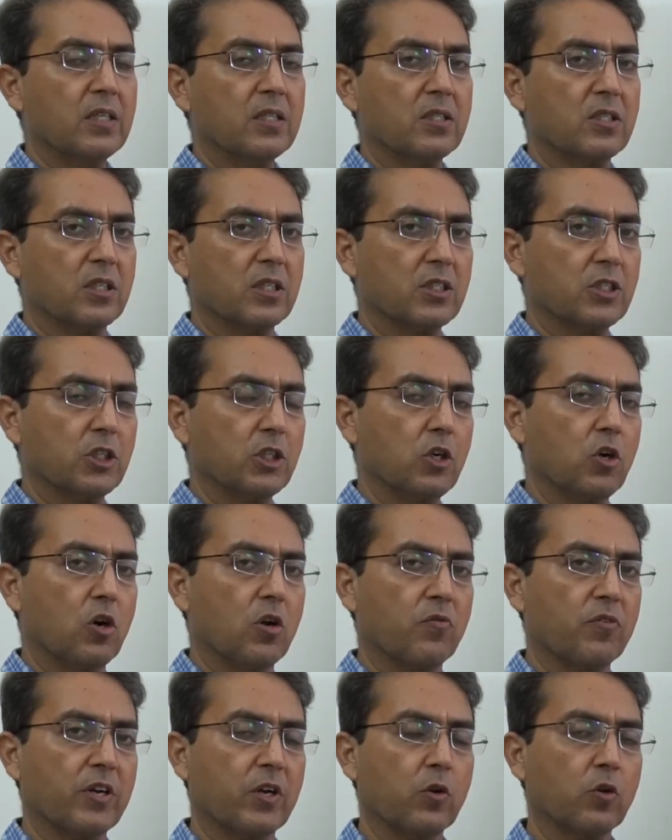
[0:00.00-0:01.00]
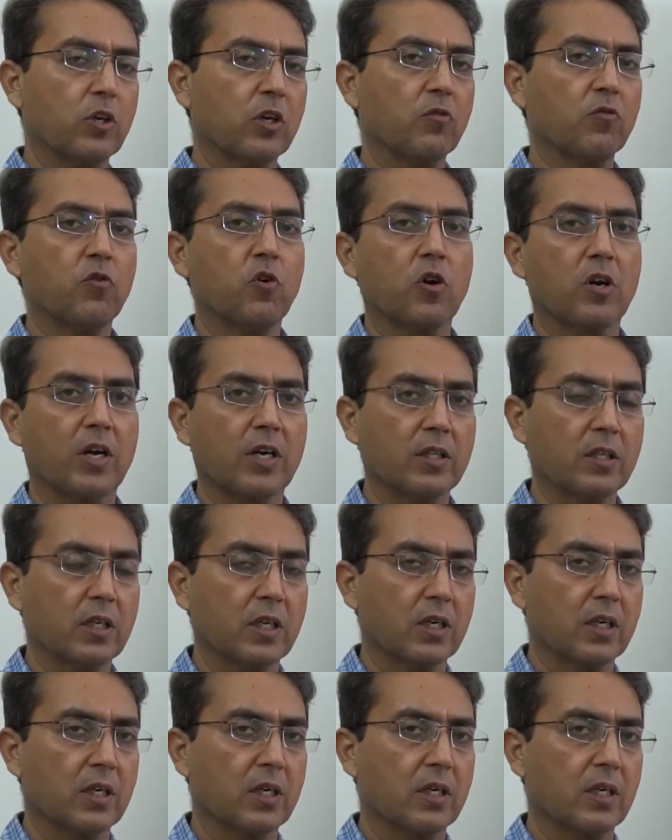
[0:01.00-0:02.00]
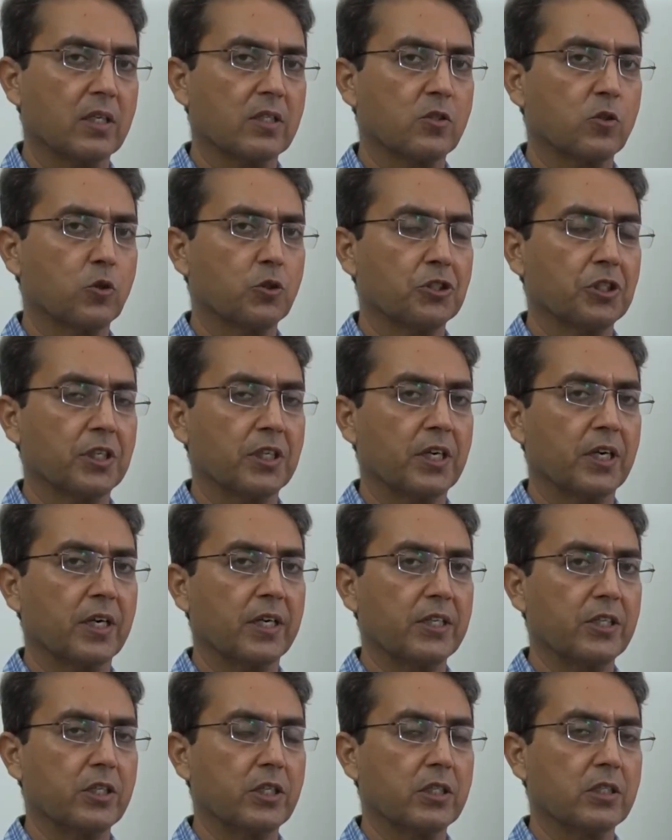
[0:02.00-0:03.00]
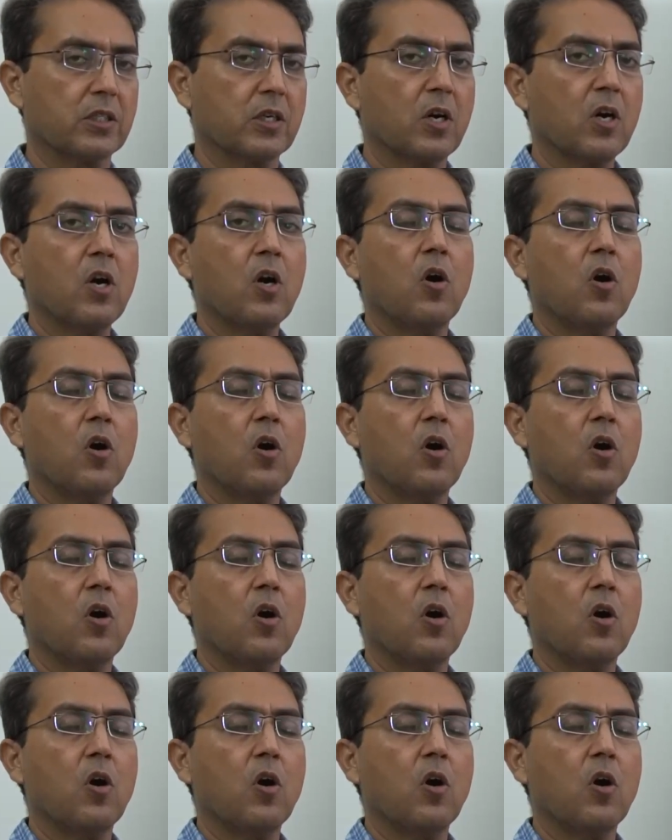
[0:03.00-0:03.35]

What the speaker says: surgery or we are looking for other associated lesions